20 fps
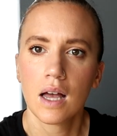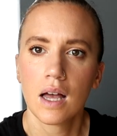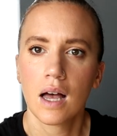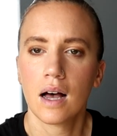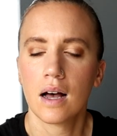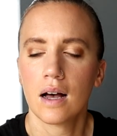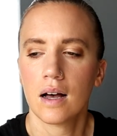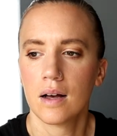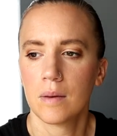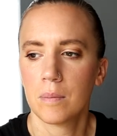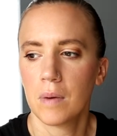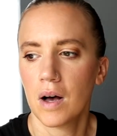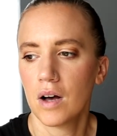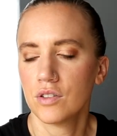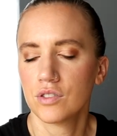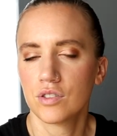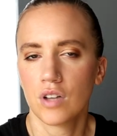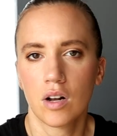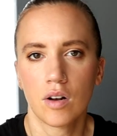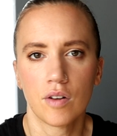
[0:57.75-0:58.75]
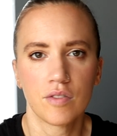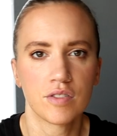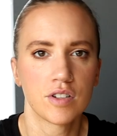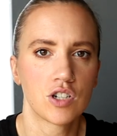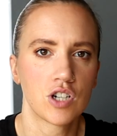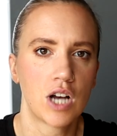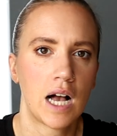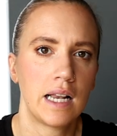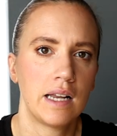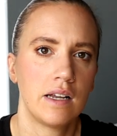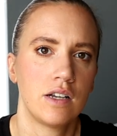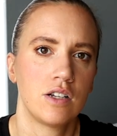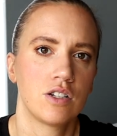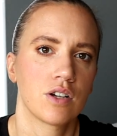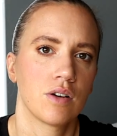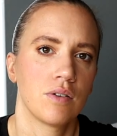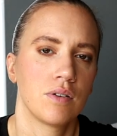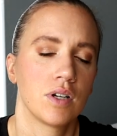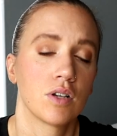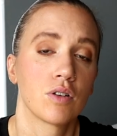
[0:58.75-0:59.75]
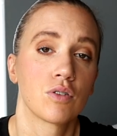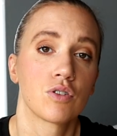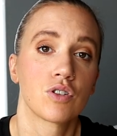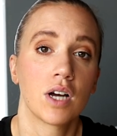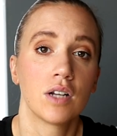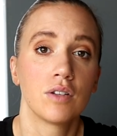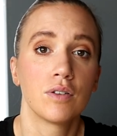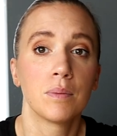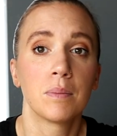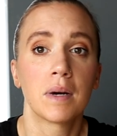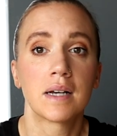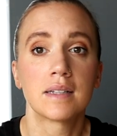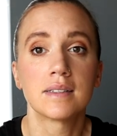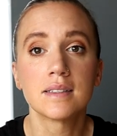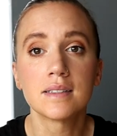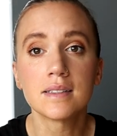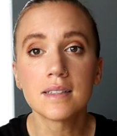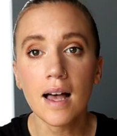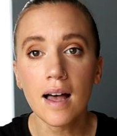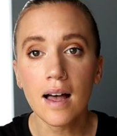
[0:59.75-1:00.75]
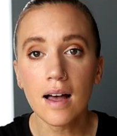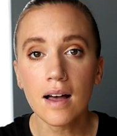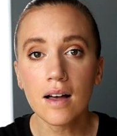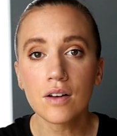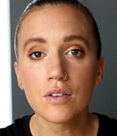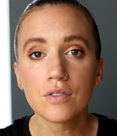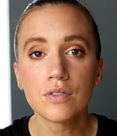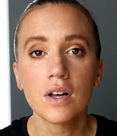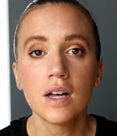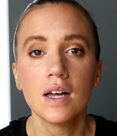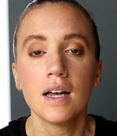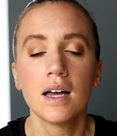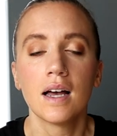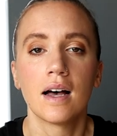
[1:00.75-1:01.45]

But also I love a challenge. I wanted to try doing it myself.